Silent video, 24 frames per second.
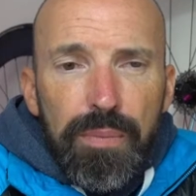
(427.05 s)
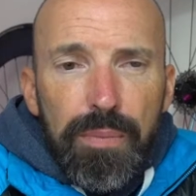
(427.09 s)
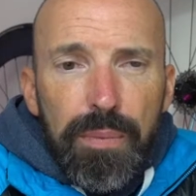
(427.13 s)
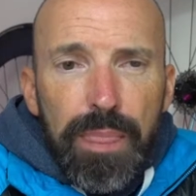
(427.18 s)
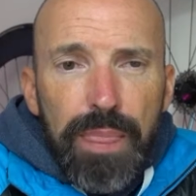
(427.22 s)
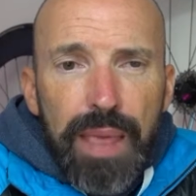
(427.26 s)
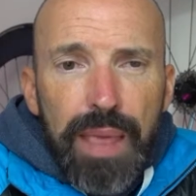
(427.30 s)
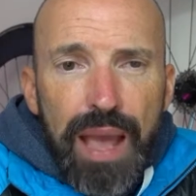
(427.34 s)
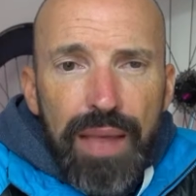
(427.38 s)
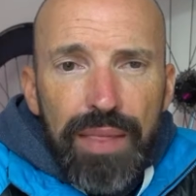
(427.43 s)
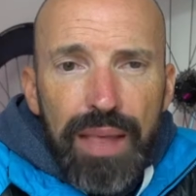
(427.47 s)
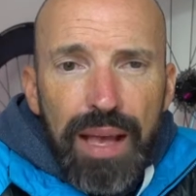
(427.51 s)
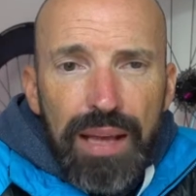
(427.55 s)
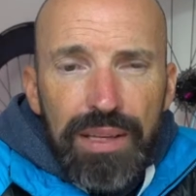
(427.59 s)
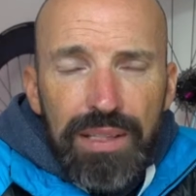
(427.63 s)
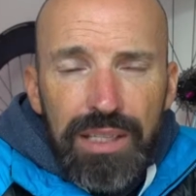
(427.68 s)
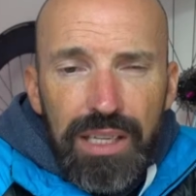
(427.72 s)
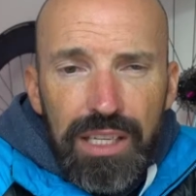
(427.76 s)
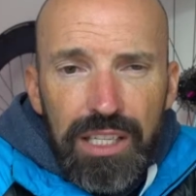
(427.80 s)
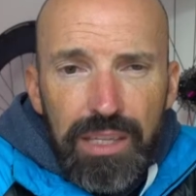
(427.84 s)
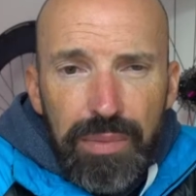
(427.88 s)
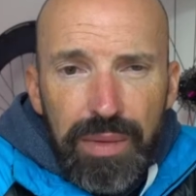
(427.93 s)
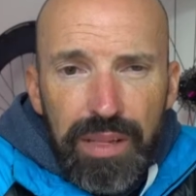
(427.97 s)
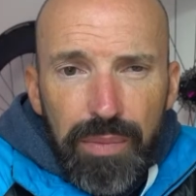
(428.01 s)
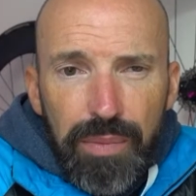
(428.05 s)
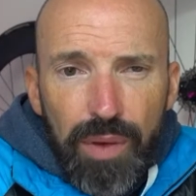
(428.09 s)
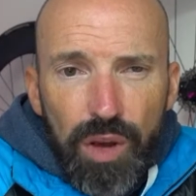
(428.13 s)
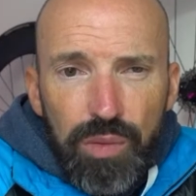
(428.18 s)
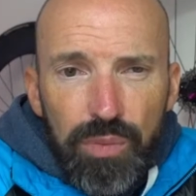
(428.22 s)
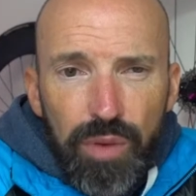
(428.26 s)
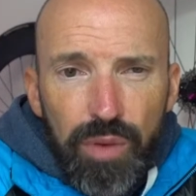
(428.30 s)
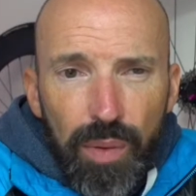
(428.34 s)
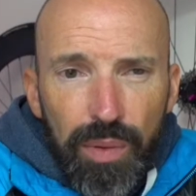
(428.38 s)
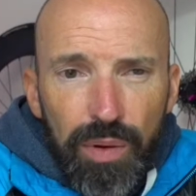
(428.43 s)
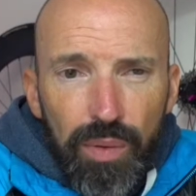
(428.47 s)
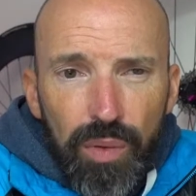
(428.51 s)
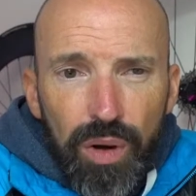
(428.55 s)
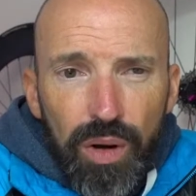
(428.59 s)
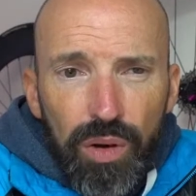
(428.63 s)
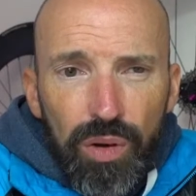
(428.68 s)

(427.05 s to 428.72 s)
yeah, that seems to be the most popular one.